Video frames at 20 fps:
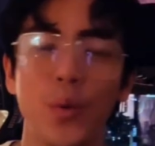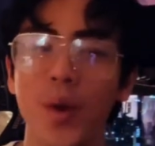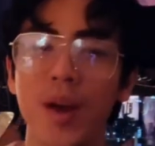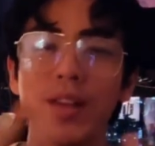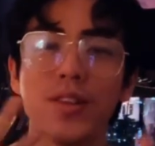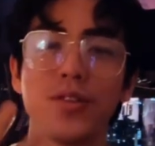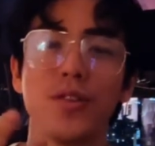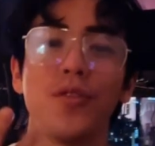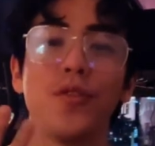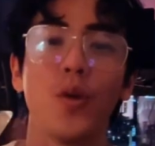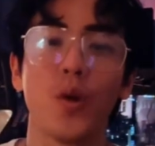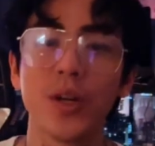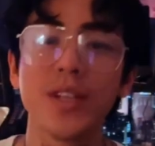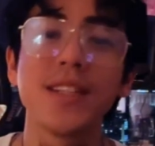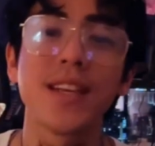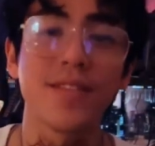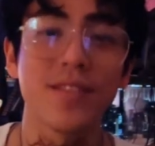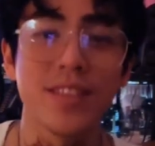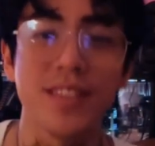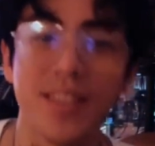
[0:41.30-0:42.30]
went to
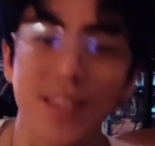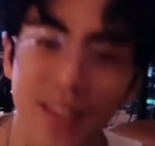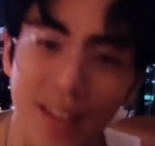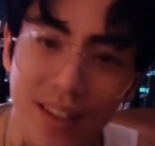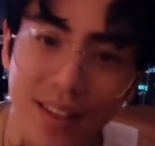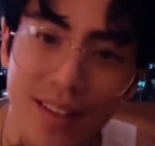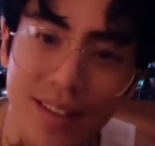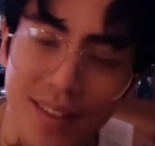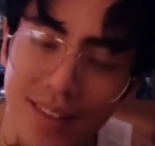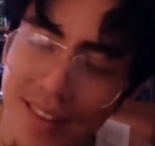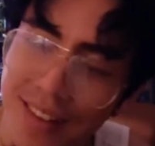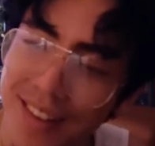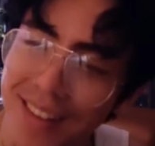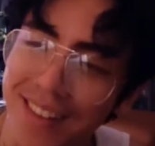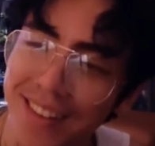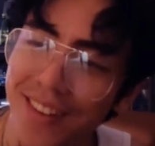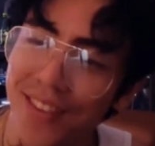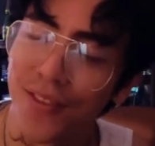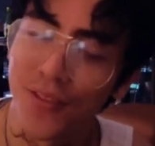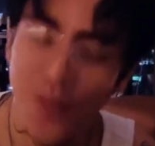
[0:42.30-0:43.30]
47 cities,
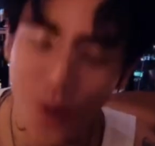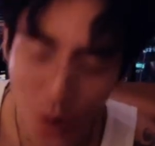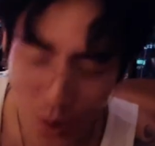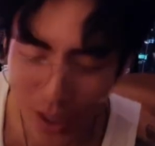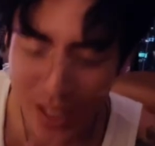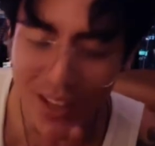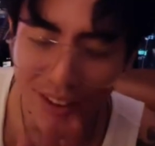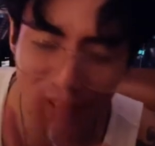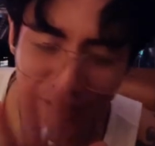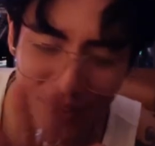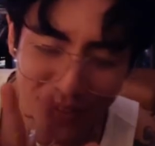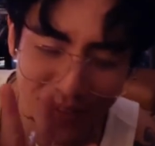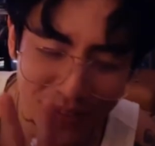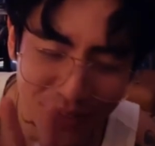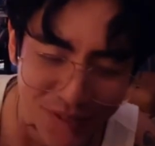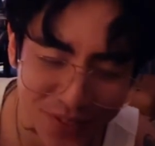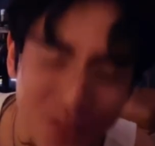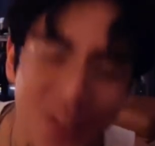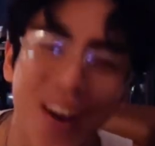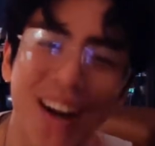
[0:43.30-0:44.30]
40
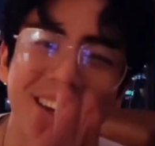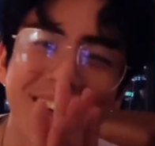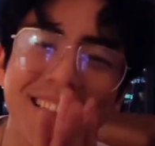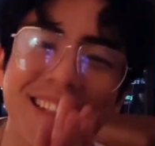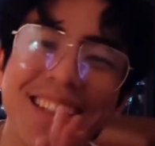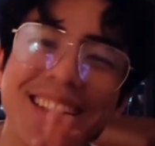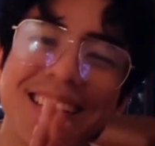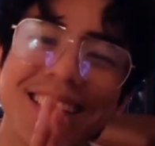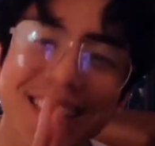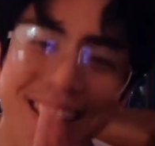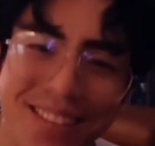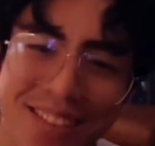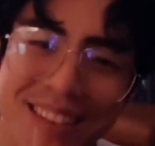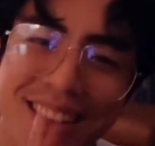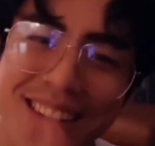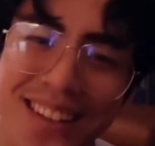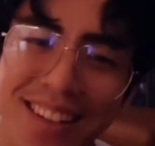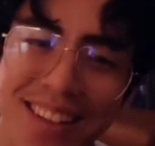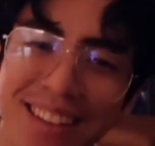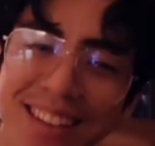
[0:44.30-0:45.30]
fucking
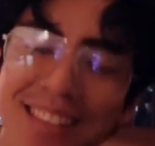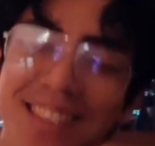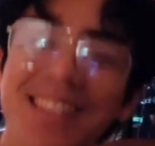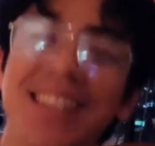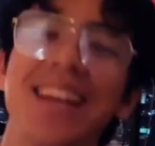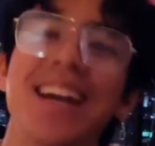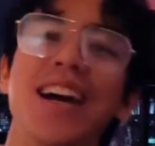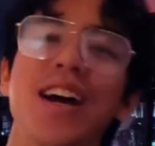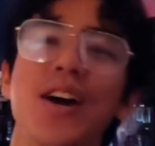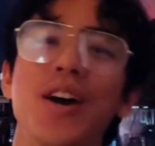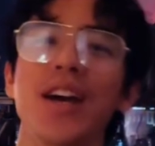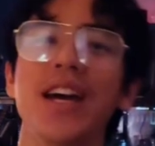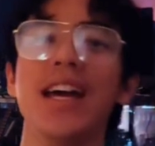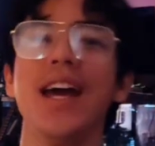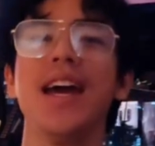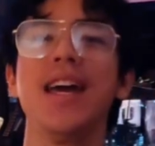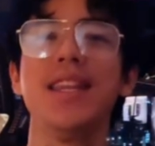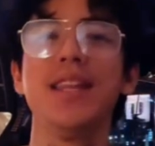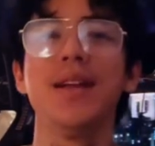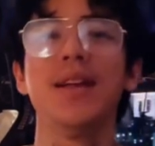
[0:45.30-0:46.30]
7 cities,
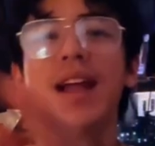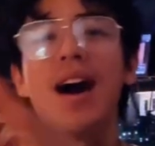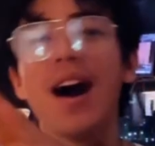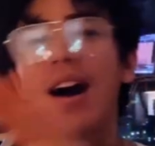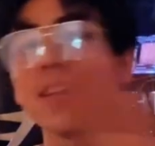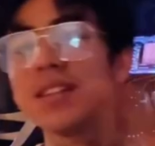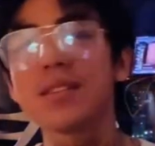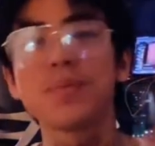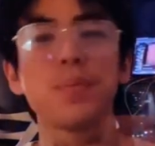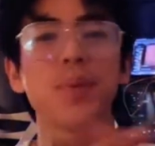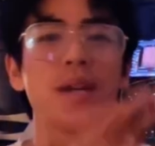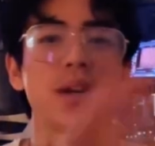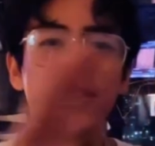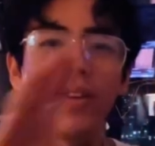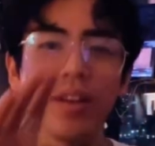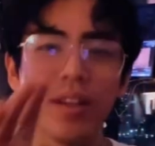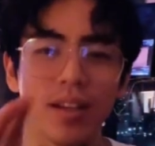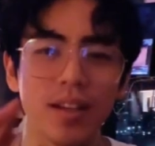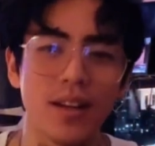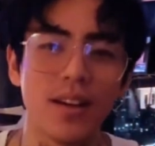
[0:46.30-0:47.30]
in the last
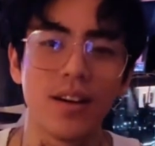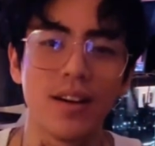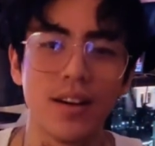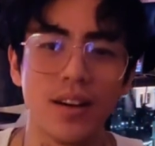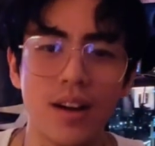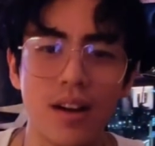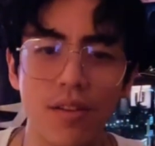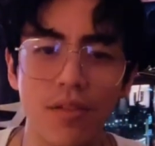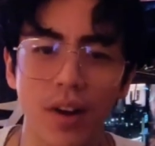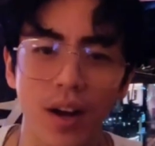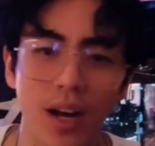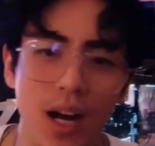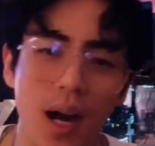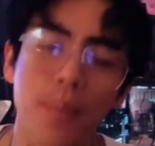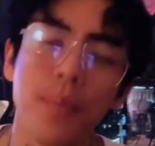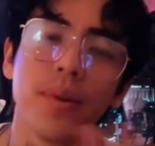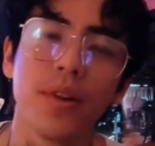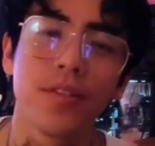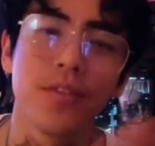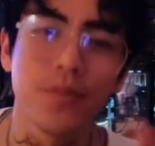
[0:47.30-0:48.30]
period of a
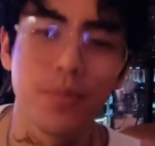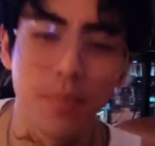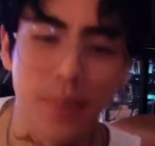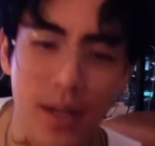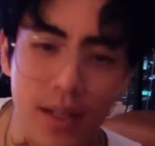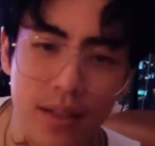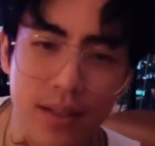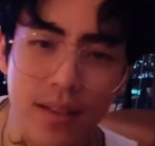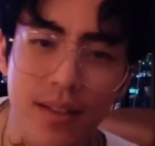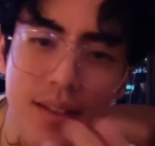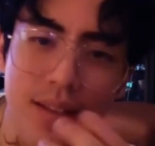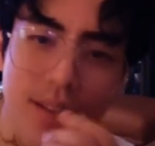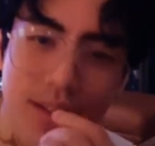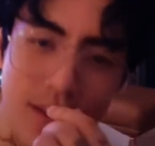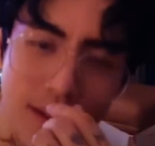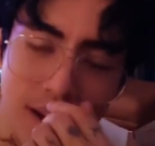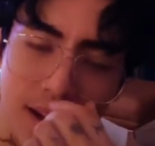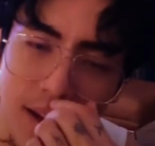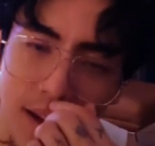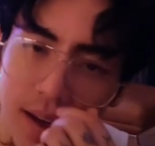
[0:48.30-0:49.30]
couple of months,
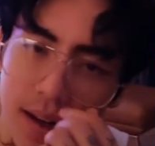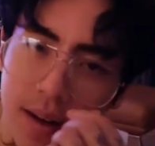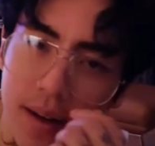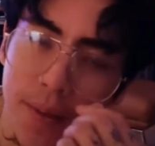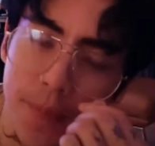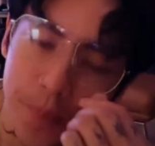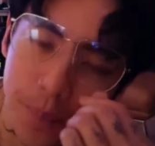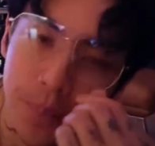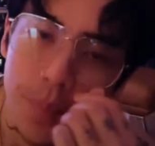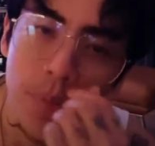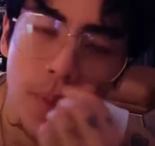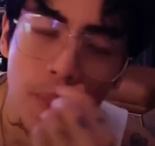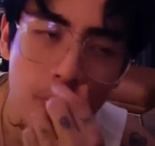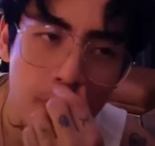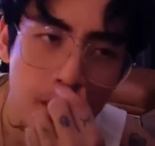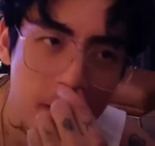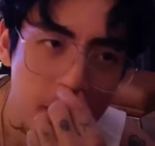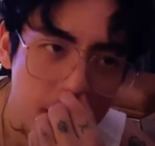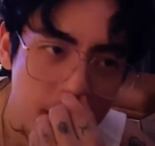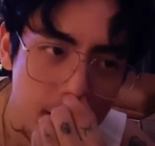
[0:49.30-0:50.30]

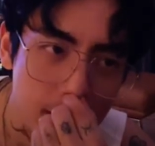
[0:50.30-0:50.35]
and